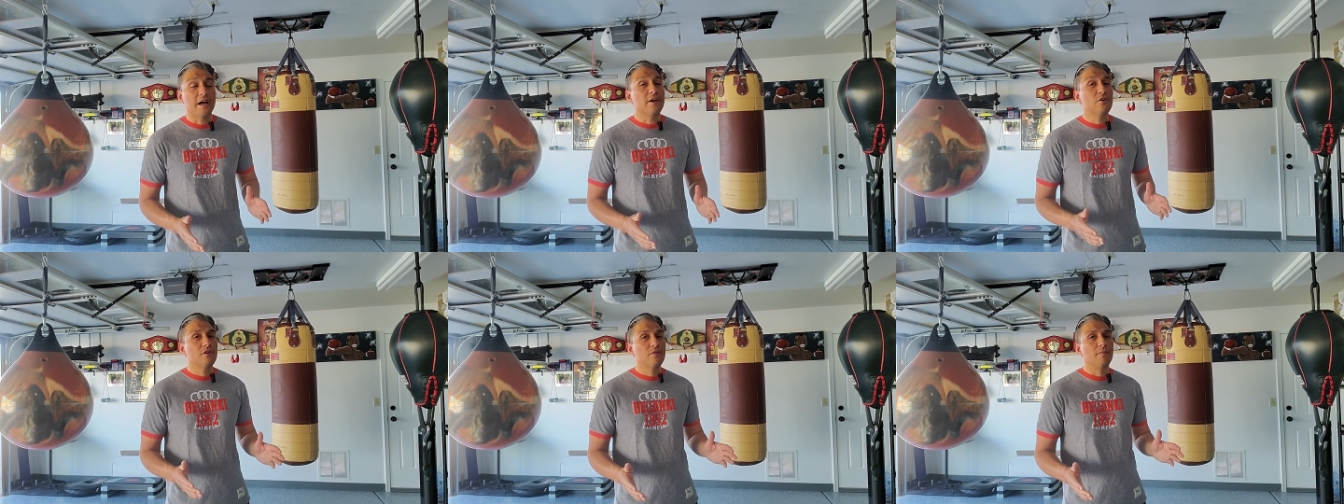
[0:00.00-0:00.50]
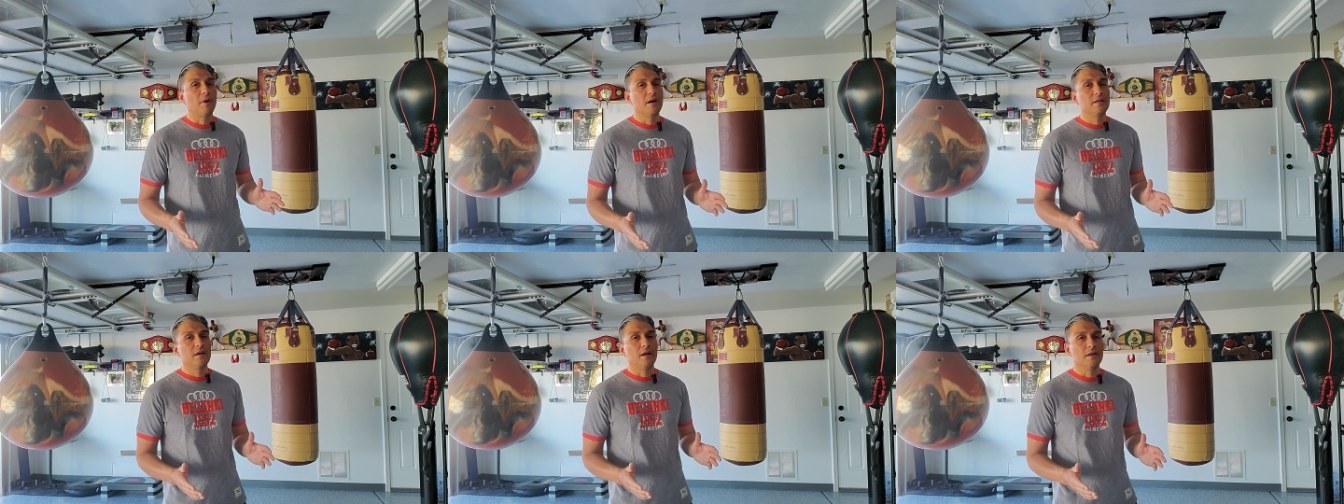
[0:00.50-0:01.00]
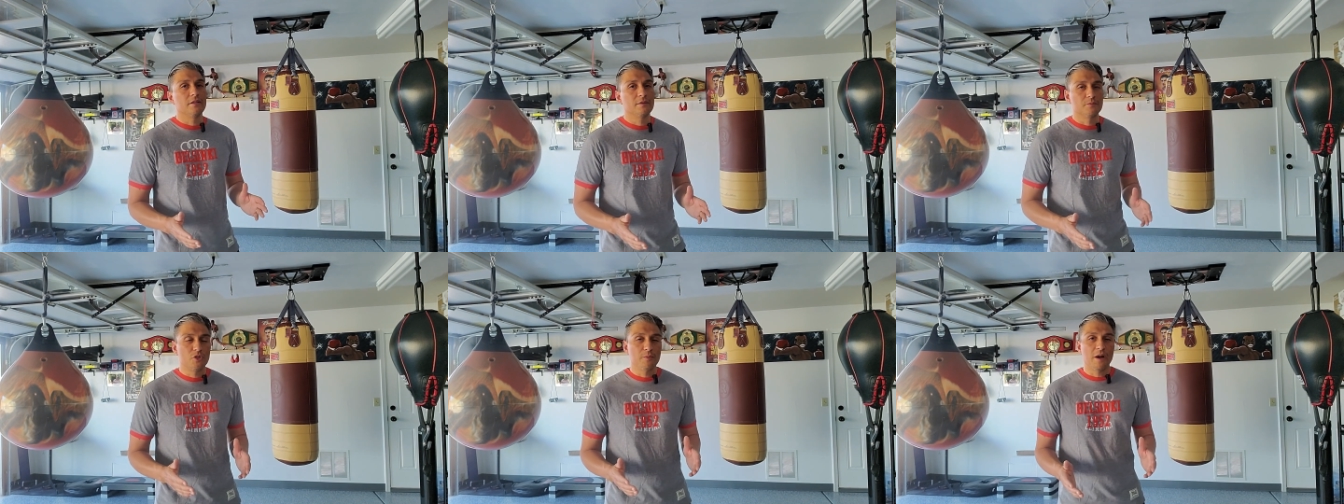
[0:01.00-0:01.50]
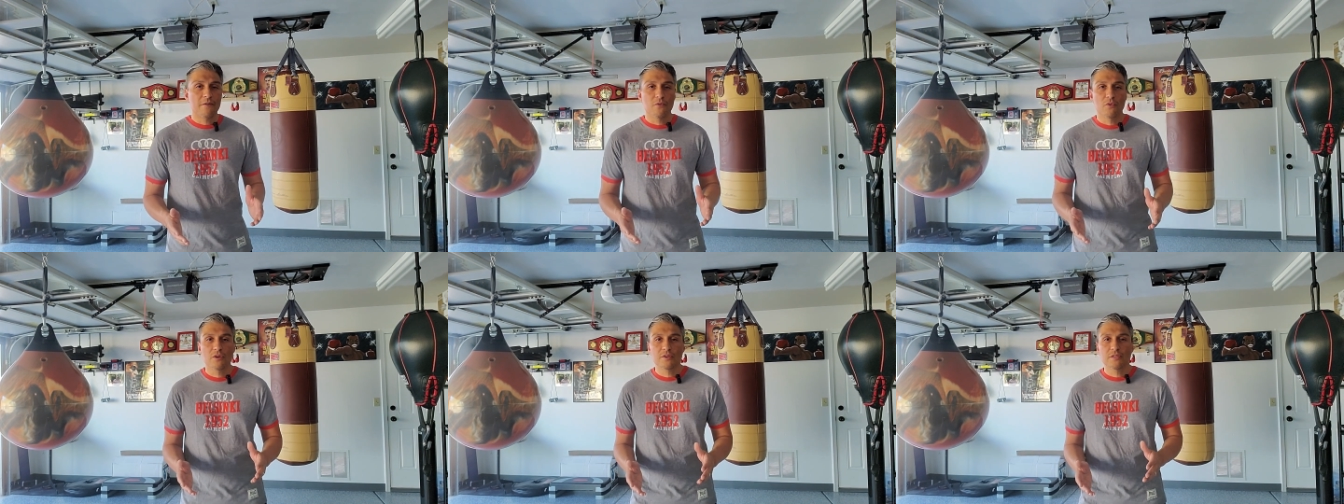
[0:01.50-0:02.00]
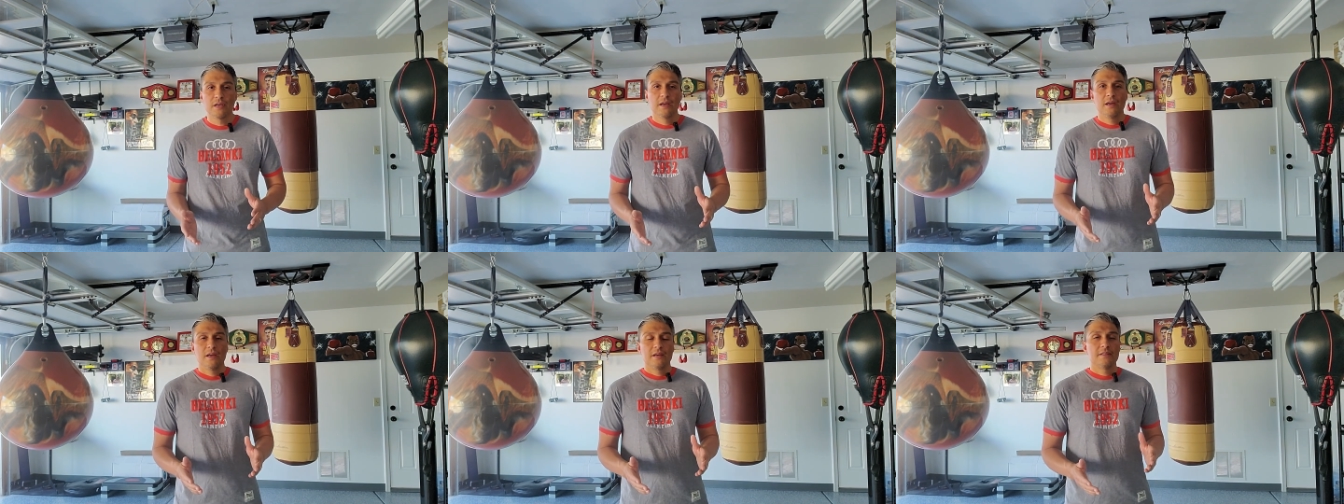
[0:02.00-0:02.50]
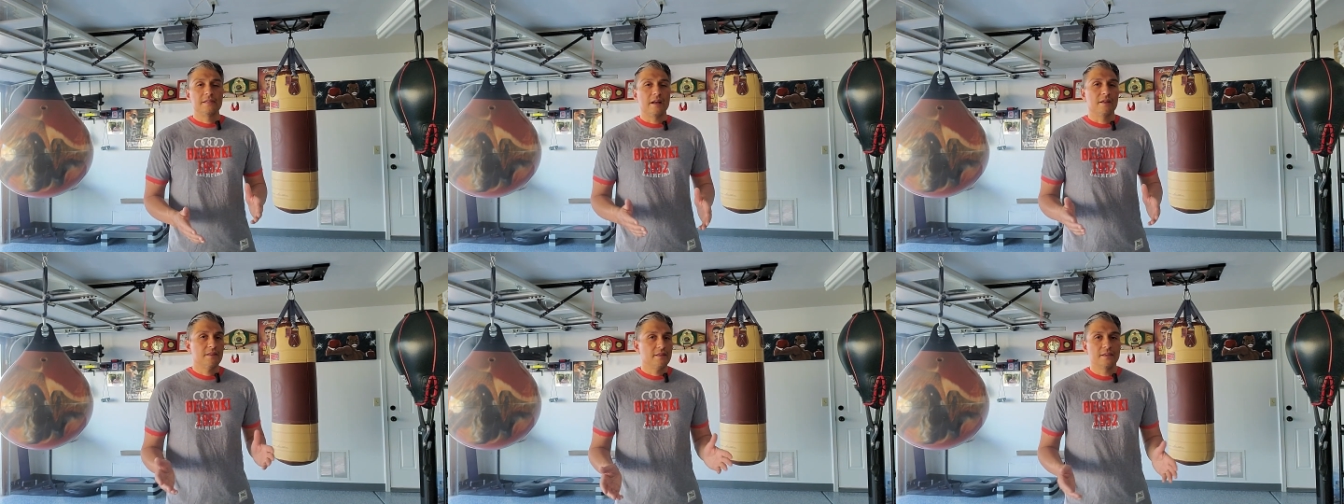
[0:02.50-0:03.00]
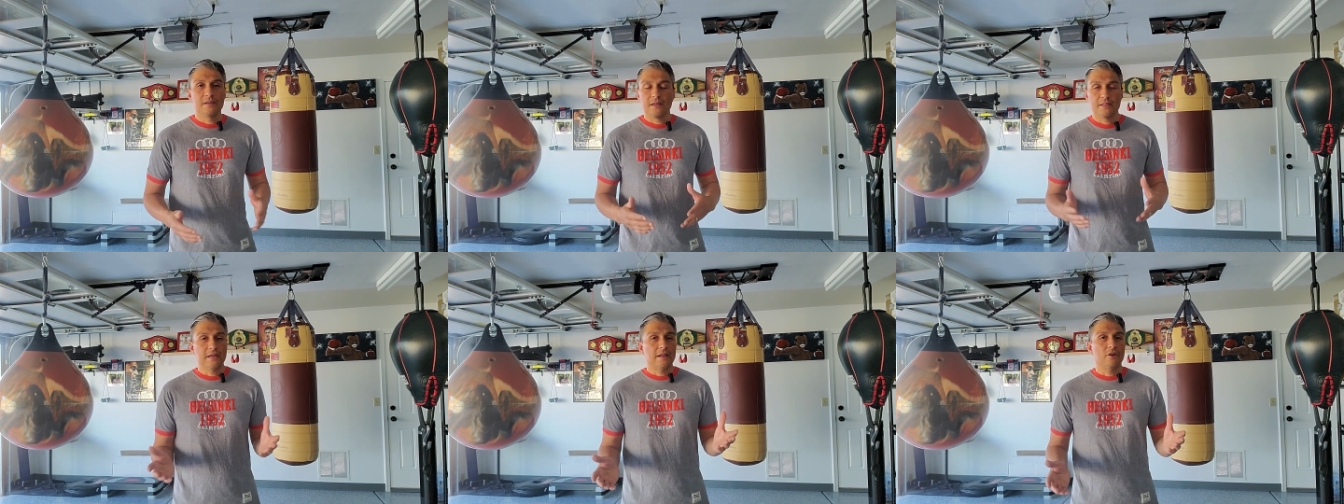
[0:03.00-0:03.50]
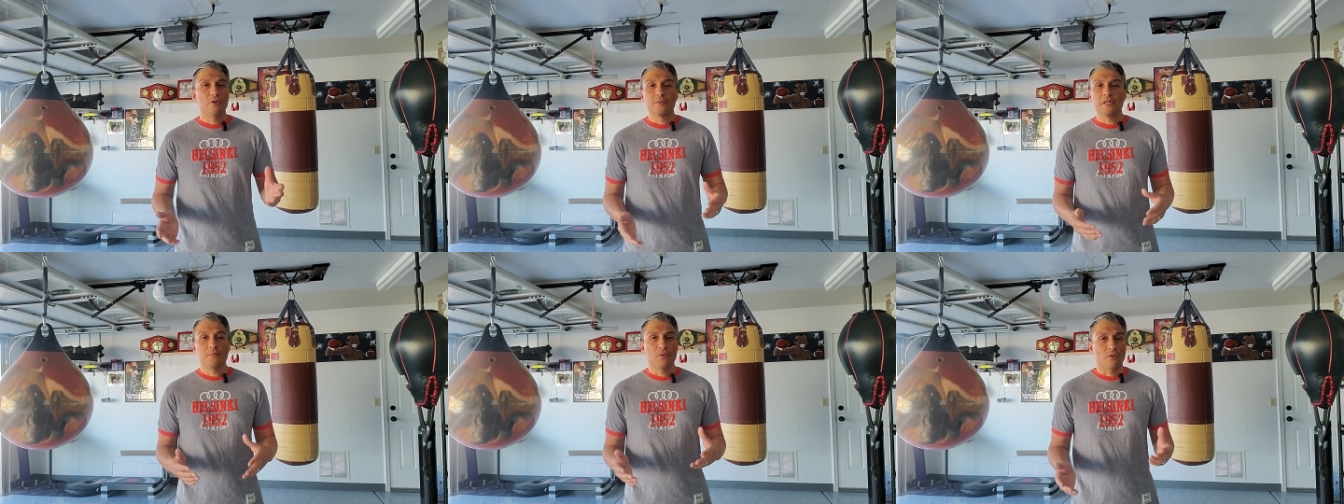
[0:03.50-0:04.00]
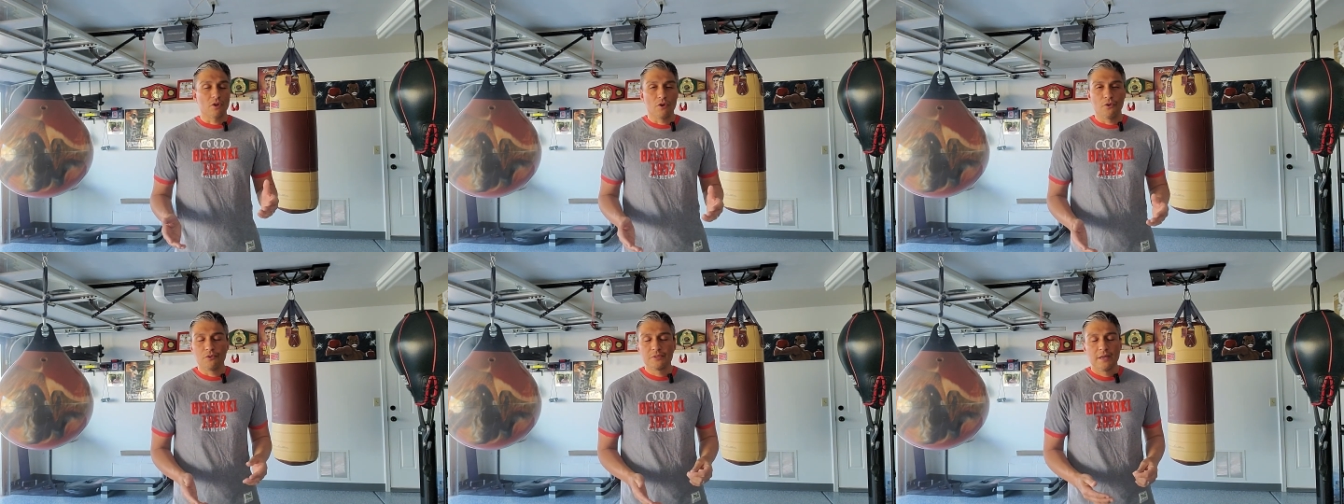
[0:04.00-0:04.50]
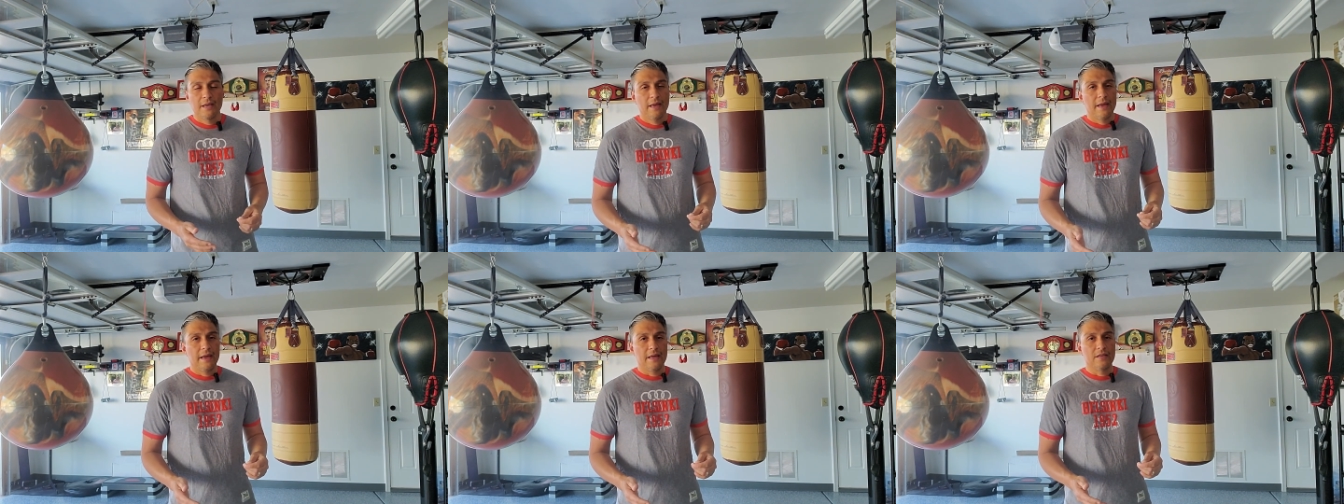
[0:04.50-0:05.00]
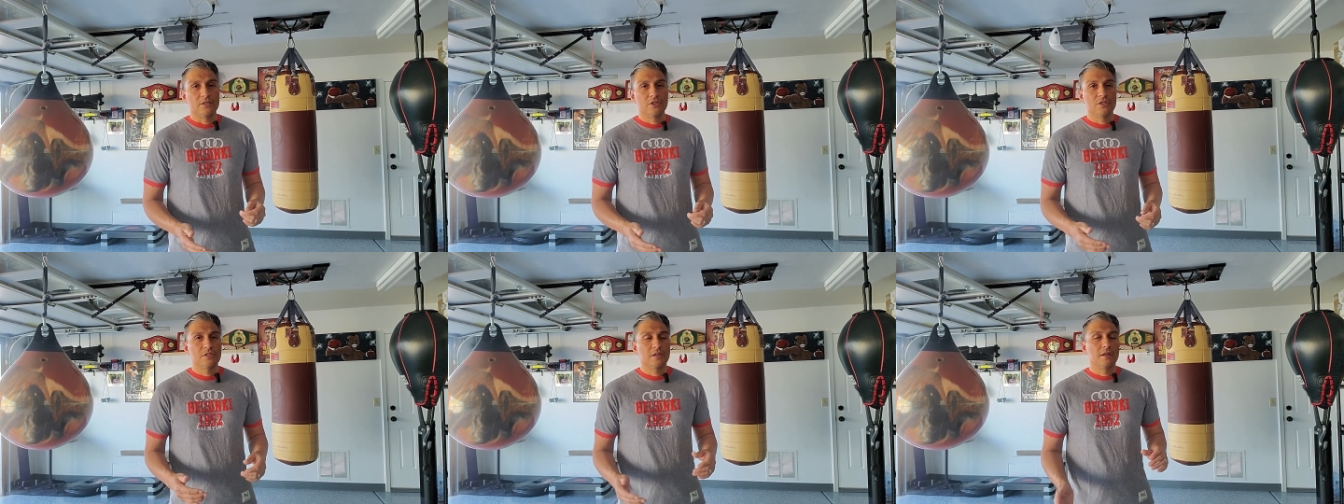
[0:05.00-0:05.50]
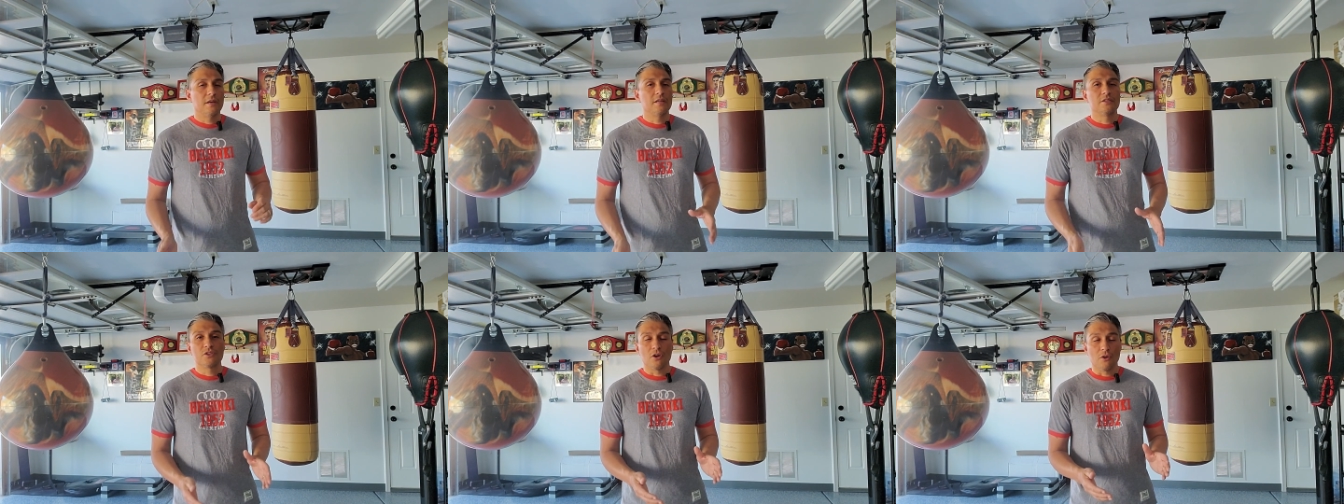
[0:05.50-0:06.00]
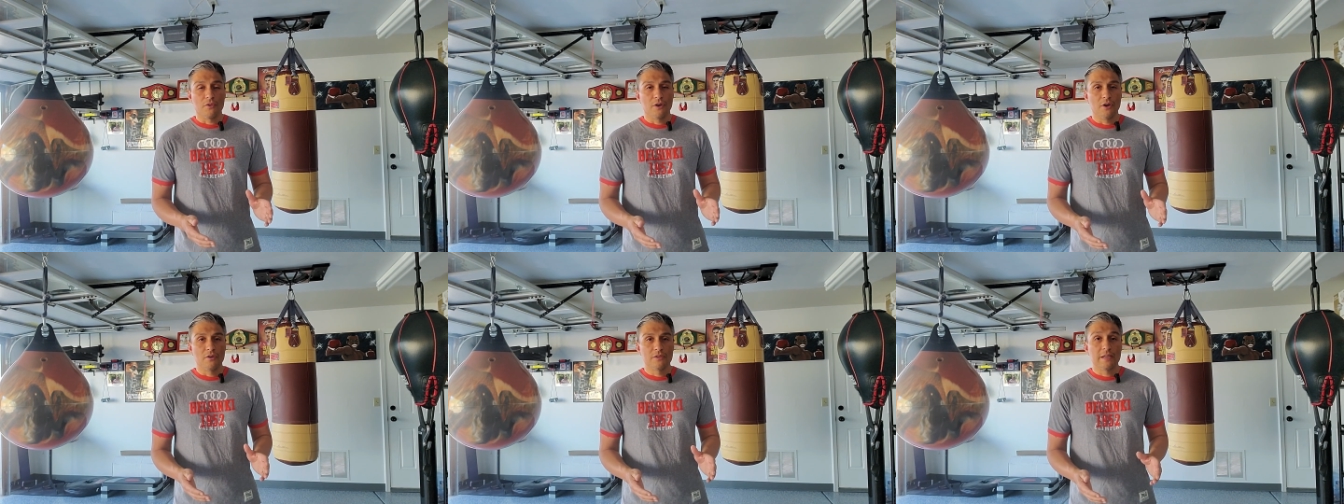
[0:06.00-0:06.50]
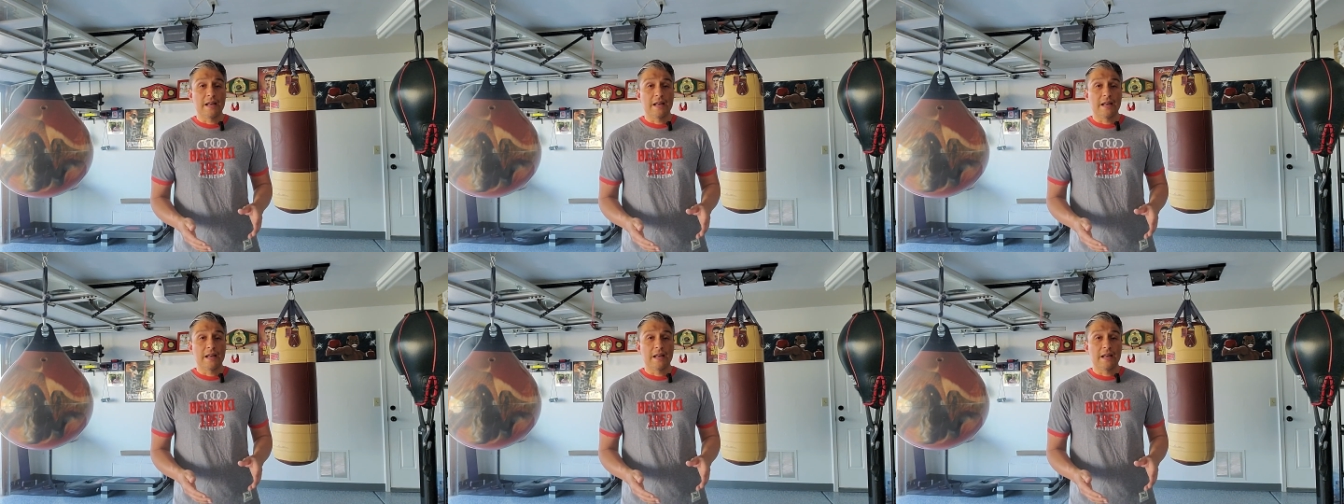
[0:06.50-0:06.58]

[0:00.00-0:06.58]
I could have bought some 2x4s down at Home Depot or Lowe's and just installed those.